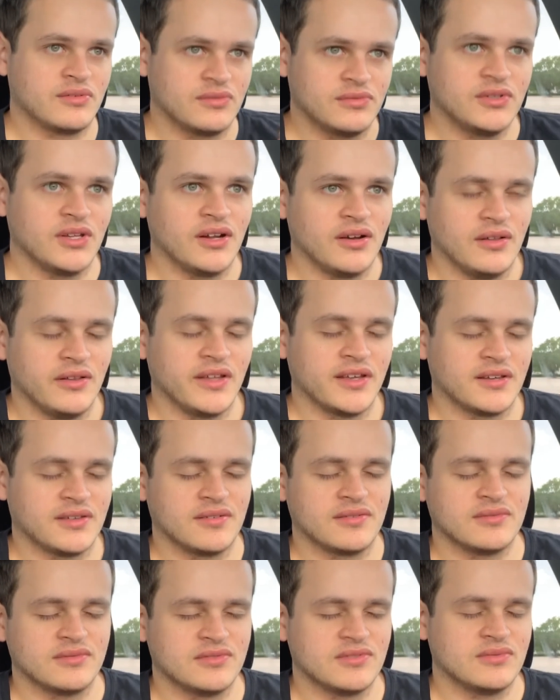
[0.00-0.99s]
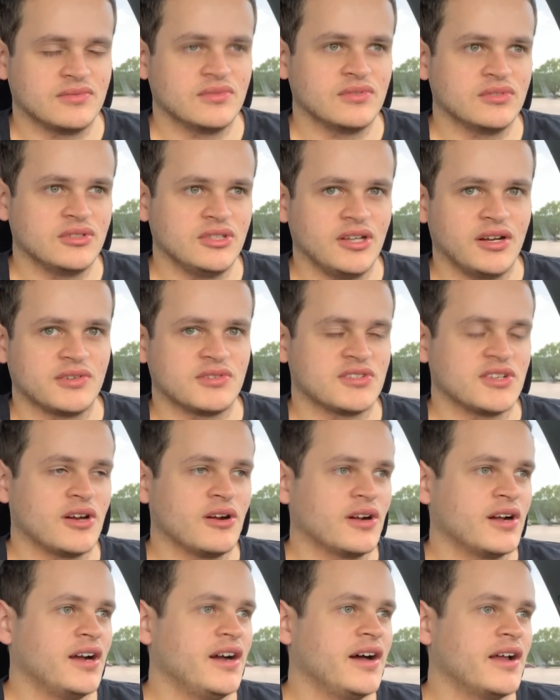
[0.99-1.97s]
you know, like young
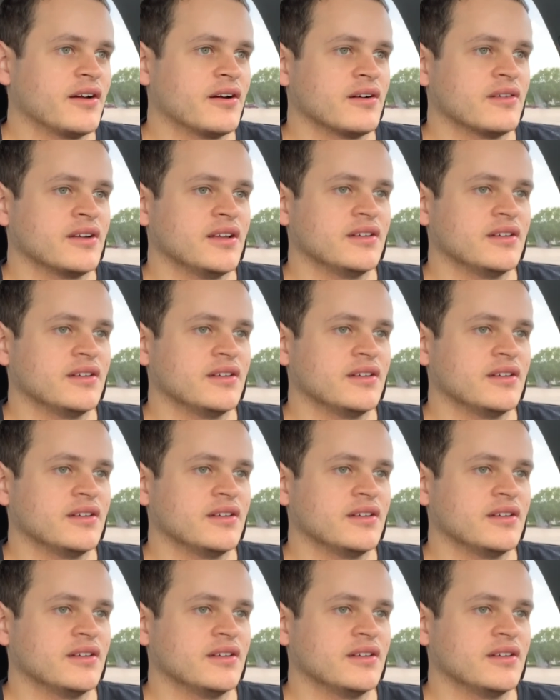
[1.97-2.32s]
Sarah Connor.